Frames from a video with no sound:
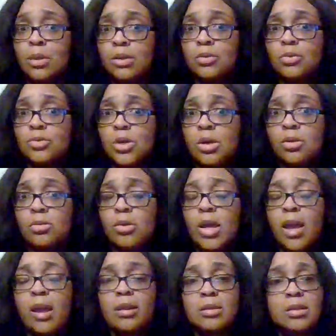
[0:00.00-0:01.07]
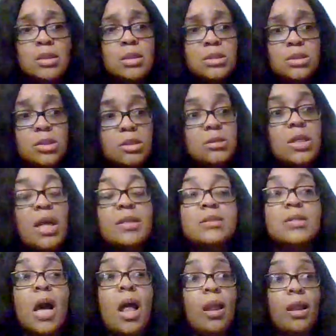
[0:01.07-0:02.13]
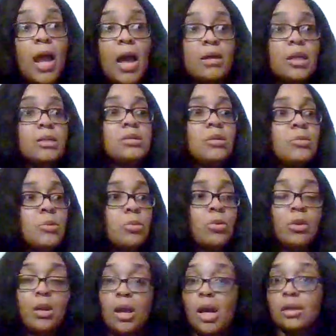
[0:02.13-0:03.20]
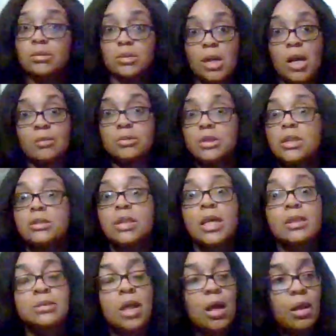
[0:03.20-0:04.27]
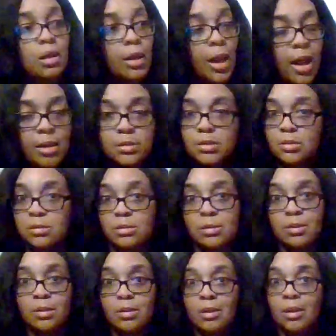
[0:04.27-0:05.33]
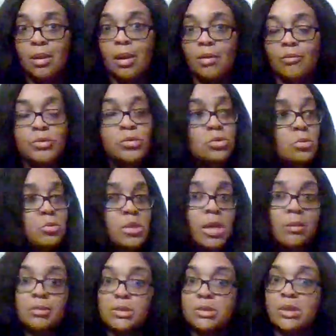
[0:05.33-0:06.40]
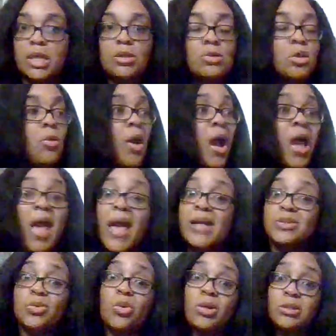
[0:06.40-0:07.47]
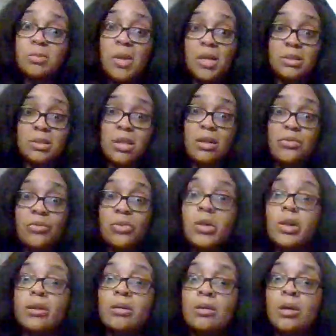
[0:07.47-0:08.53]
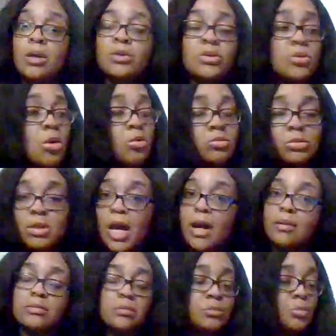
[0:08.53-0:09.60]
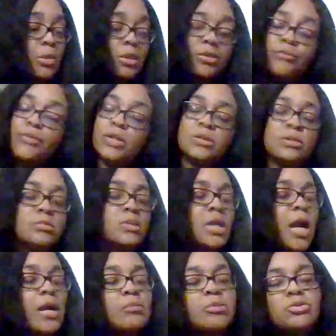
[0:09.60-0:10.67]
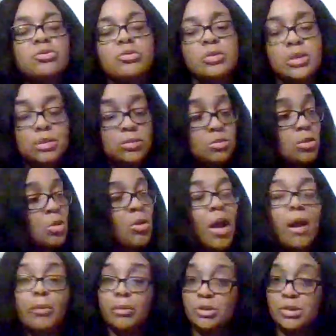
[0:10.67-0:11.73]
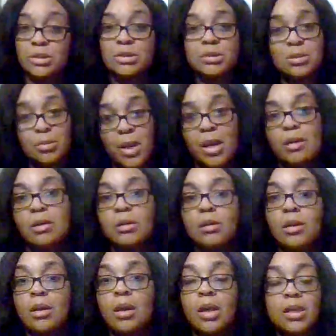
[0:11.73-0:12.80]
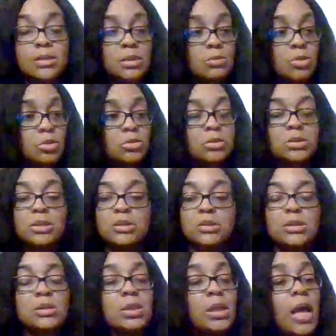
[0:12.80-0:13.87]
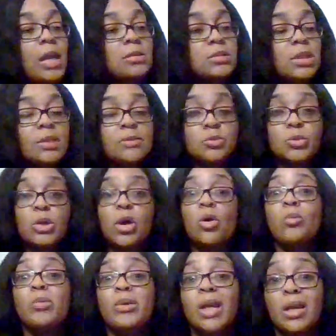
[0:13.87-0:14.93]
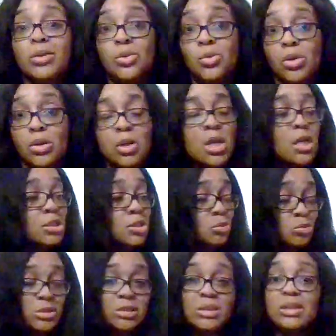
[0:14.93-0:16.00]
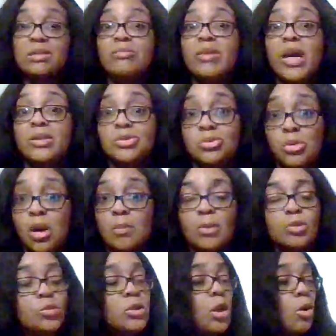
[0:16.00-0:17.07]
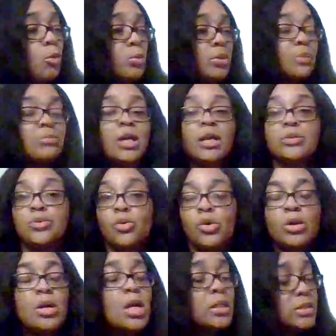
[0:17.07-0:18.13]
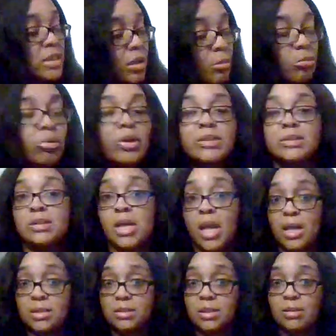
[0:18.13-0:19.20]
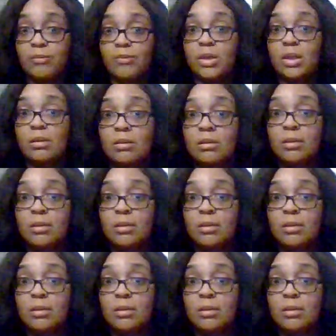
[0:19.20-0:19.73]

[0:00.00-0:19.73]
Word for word: you know and it, it, it, takes a lot and i tell people a lot of times it takes a lot for you to be able to say you know i add towards my suffering you know you're not being a victim type but you you know i participated in some of those things because a lot of times we open that door to receive that drama we open up that door to embrace negativity